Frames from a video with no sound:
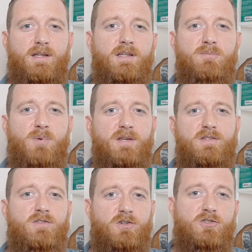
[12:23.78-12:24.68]
his
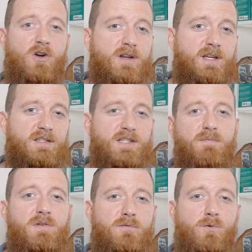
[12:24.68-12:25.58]
prices are starting at
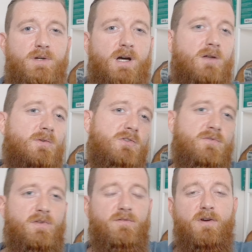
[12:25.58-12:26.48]
$74
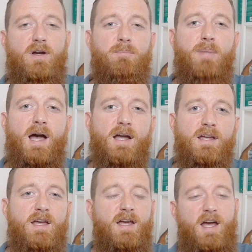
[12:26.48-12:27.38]
for the very back.